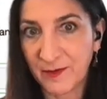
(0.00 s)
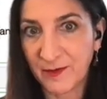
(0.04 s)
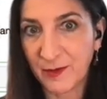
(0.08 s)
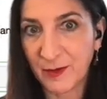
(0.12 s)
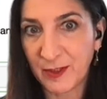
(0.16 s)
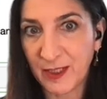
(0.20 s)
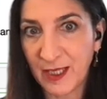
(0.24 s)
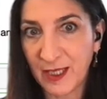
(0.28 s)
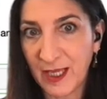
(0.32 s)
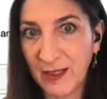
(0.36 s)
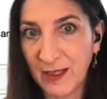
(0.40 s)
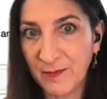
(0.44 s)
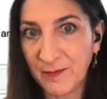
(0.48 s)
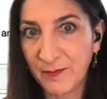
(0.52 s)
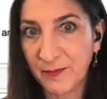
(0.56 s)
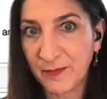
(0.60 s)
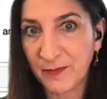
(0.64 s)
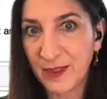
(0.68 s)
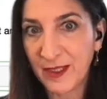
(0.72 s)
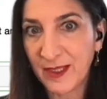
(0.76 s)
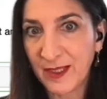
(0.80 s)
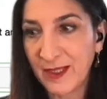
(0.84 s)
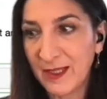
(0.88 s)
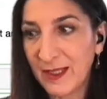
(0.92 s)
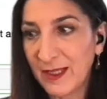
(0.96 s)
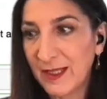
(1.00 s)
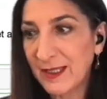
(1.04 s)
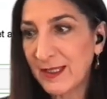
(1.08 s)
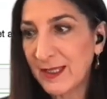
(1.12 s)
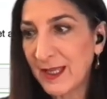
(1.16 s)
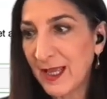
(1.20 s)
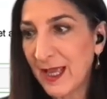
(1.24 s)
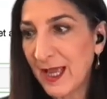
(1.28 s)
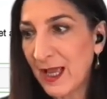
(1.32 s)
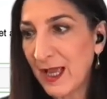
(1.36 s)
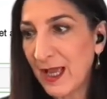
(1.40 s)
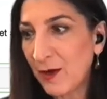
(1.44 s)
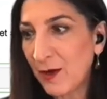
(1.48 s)
Okay,
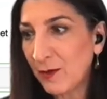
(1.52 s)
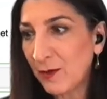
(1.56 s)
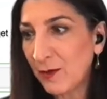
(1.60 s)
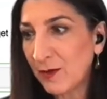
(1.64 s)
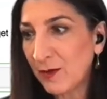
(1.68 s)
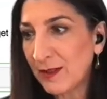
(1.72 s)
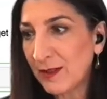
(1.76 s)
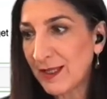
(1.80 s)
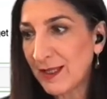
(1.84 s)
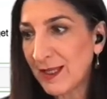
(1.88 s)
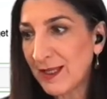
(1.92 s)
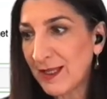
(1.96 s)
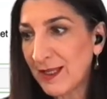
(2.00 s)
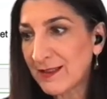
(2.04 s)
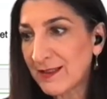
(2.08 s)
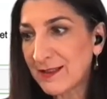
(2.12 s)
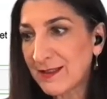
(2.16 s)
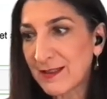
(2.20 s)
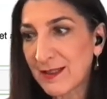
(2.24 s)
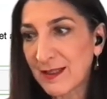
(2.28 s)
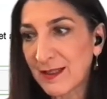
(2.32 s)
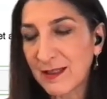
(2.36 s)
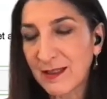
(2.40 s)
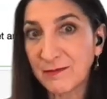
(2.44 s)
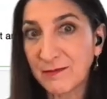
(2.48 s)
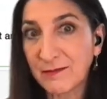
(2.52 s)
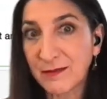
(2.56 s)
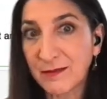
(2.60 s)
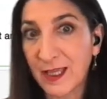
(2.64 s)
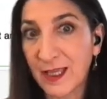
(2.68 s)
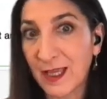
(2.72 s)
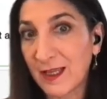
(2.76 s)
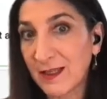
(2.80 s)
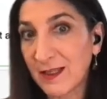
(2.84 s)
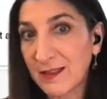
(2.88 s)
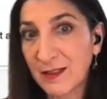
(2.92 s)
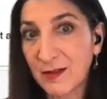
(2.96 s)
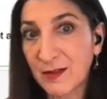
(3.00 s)
now
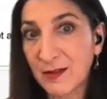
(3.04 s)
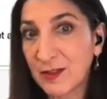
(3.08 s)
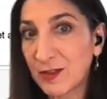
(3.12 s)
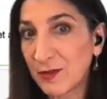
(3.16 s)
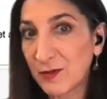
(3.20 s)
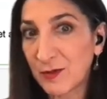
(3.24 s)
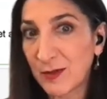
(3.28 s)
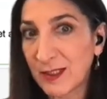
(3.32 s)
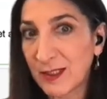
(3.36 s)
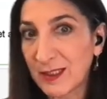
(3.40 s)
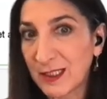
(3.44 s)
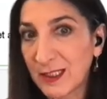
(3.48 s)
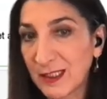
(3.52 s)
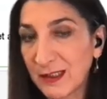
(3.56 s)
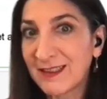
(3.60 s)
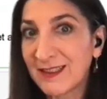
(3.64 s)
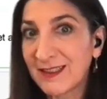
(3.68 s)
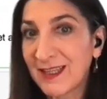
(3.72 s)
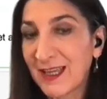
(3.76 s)
k is equal to 20.